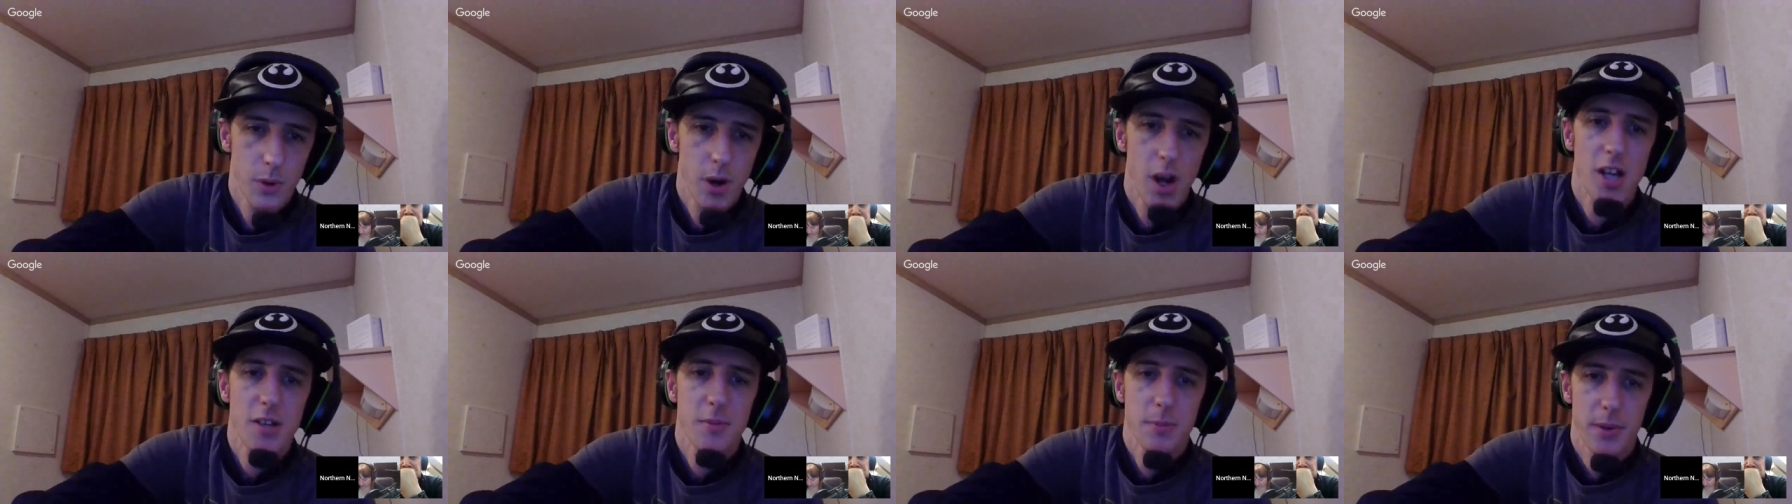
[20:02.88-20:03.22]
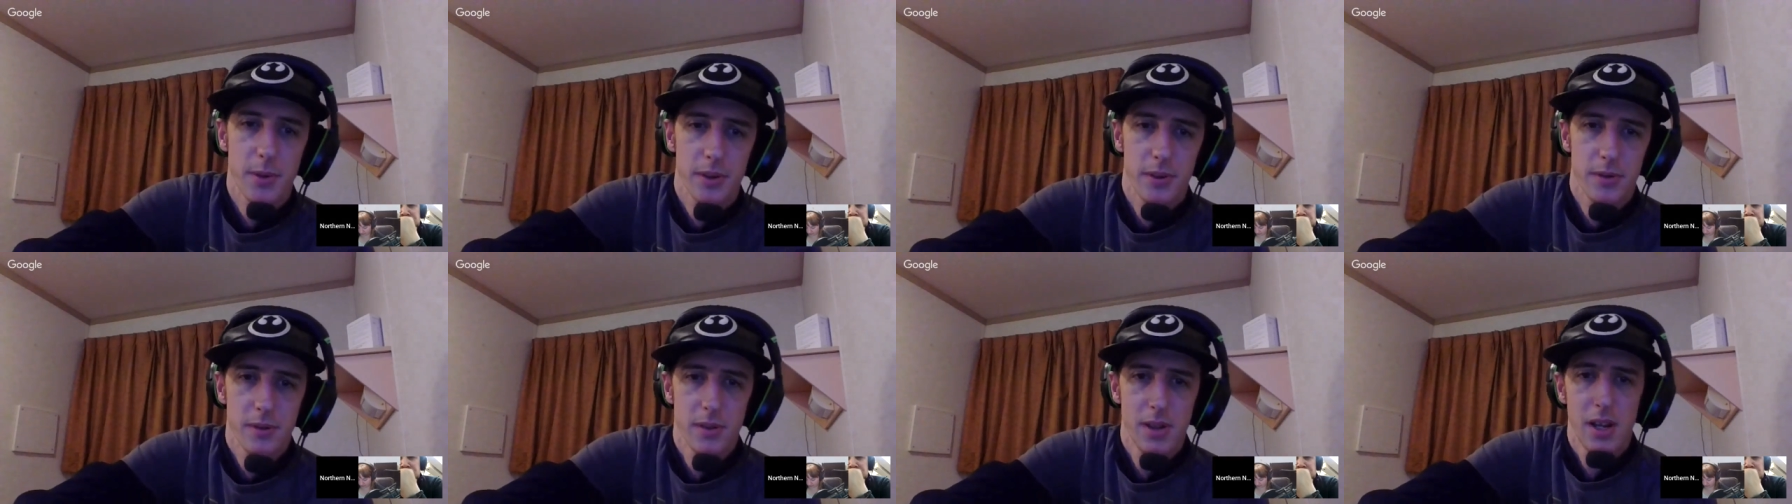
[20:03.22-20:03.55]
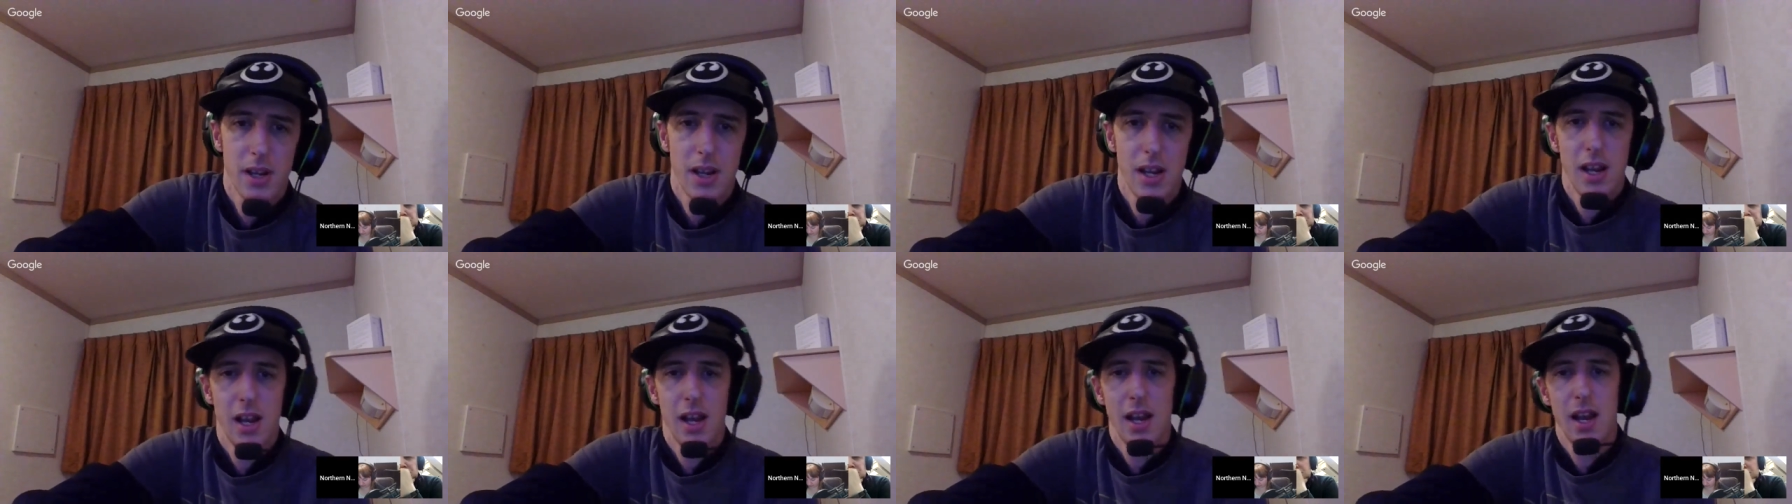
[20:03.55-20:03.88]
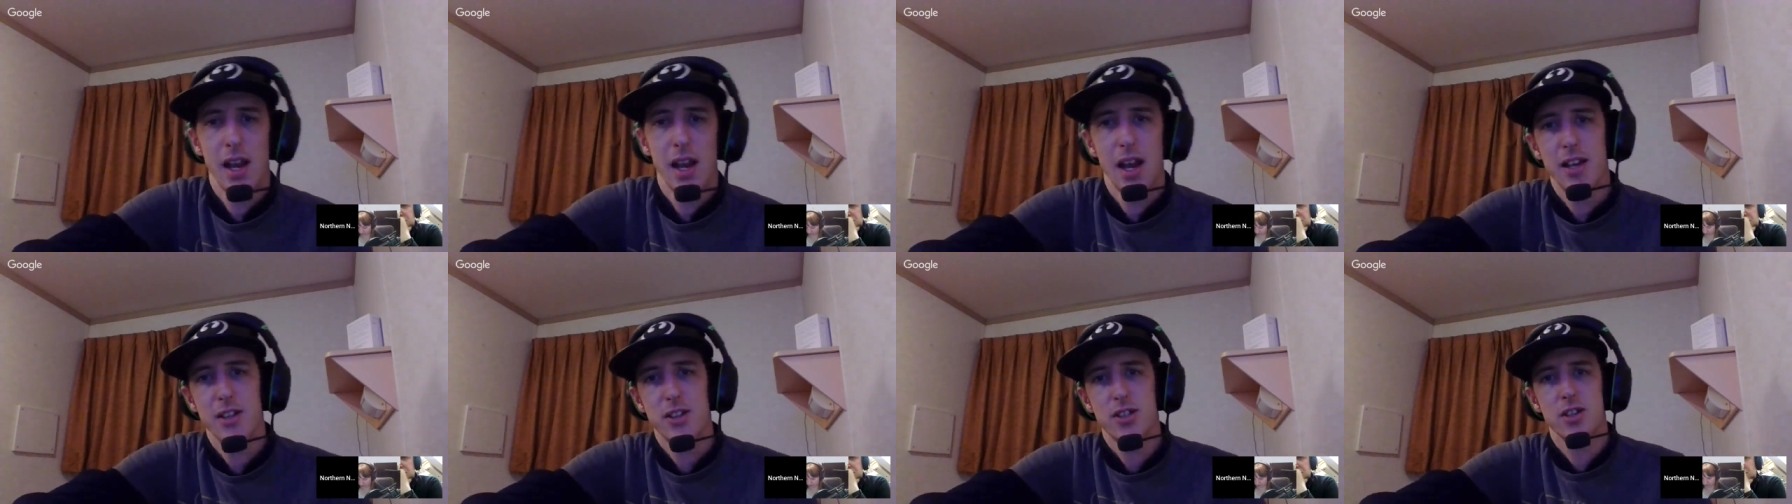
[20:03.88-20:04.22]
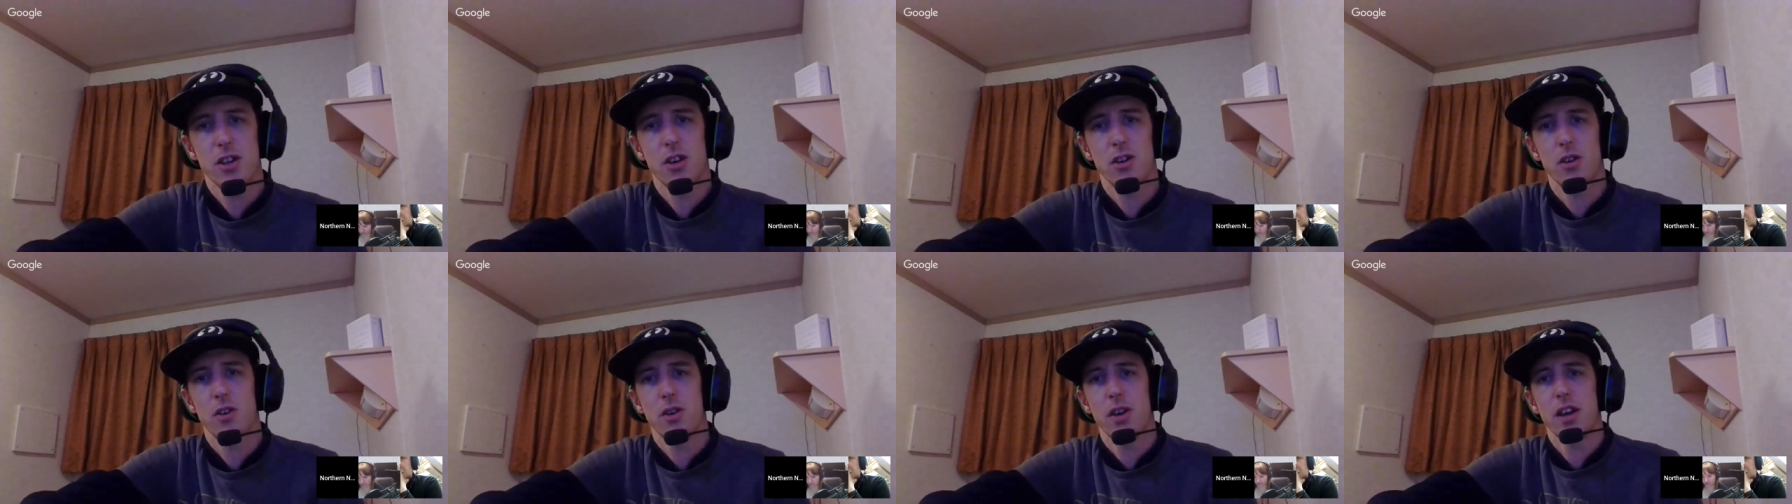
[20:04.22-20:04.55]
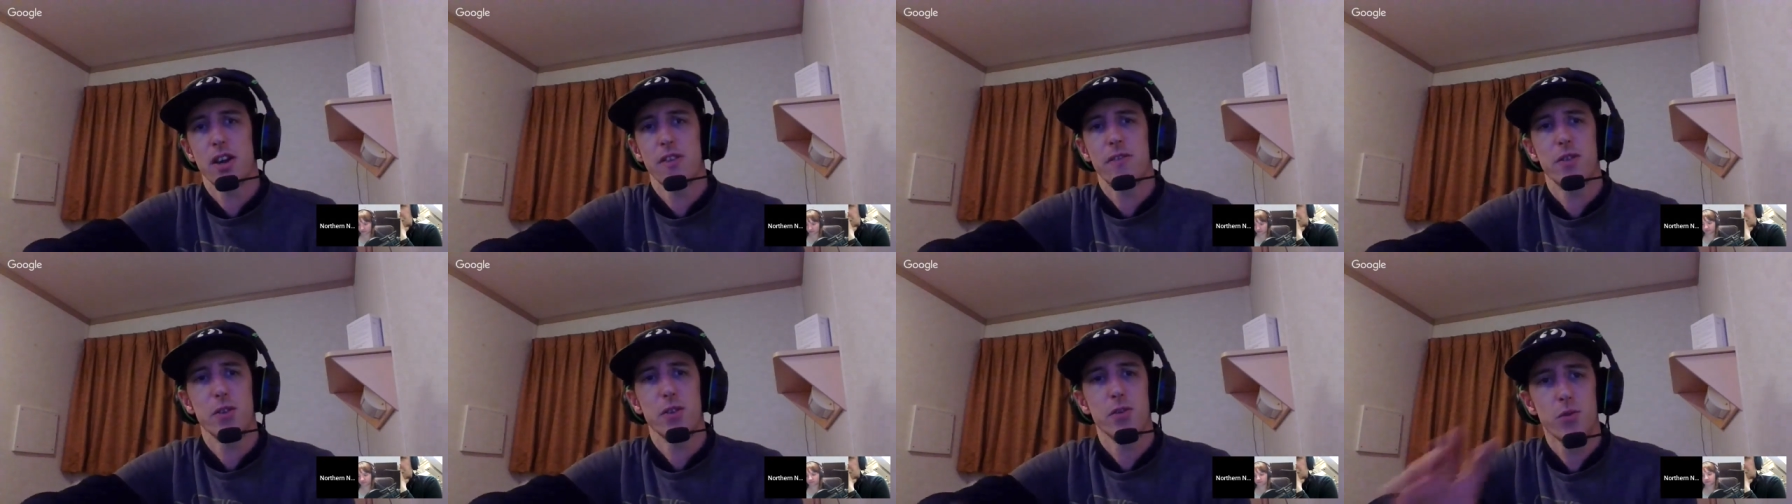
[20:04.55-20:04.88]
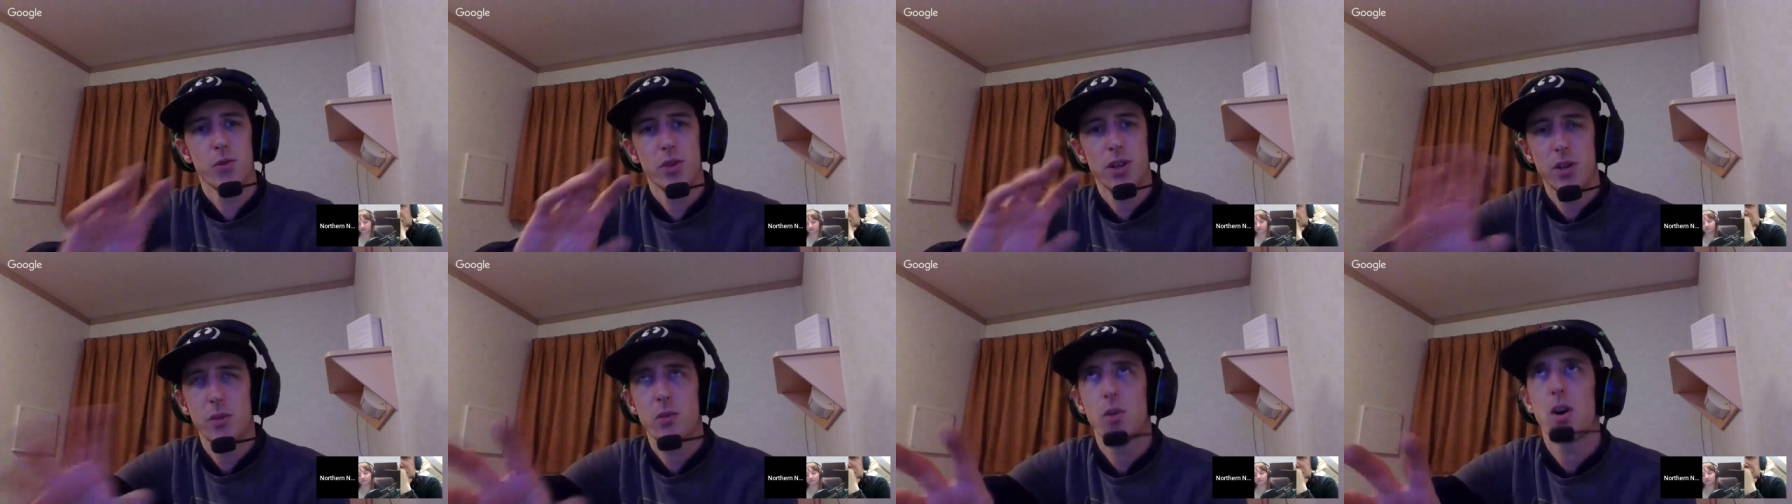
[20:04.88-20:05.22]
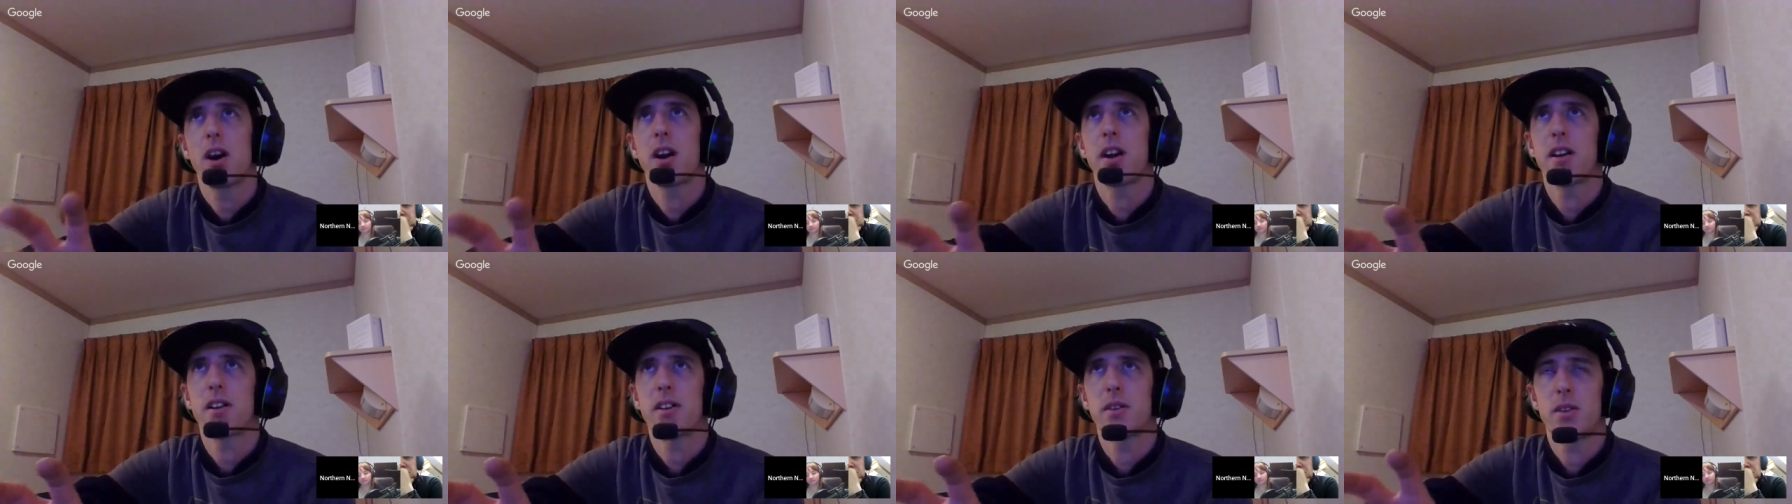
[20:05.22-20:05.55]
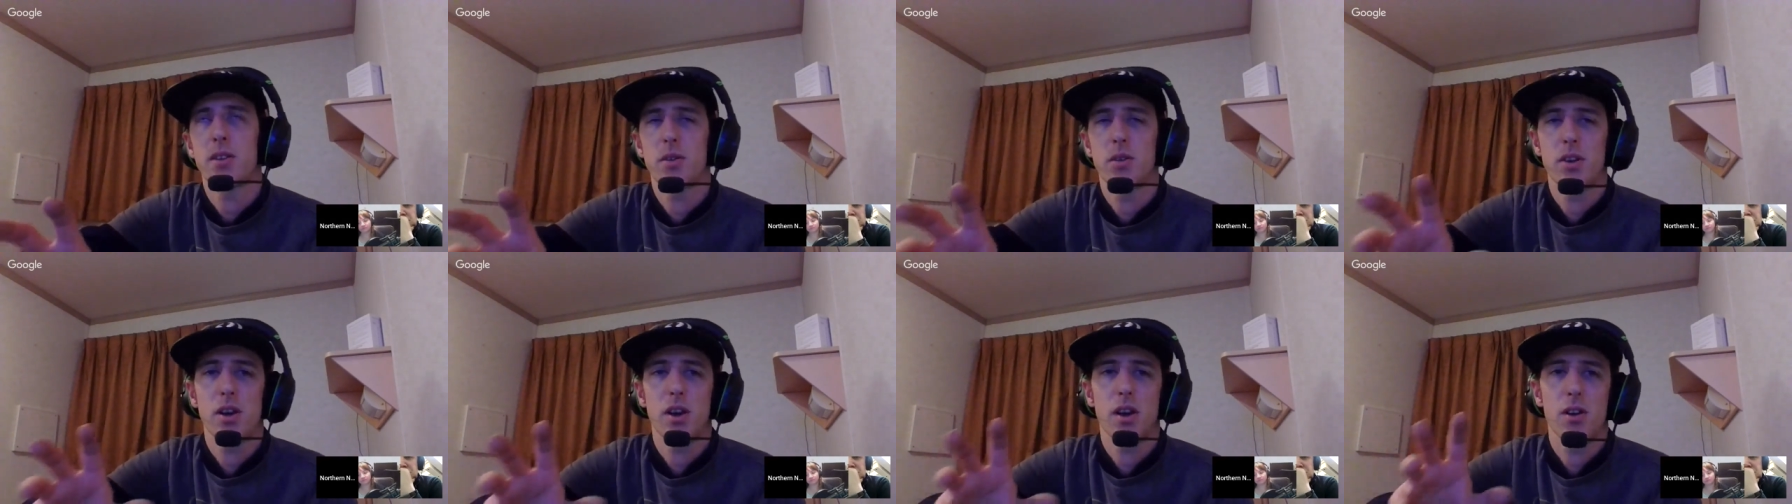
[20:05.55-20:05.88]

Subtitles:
prosper. And so if you really want a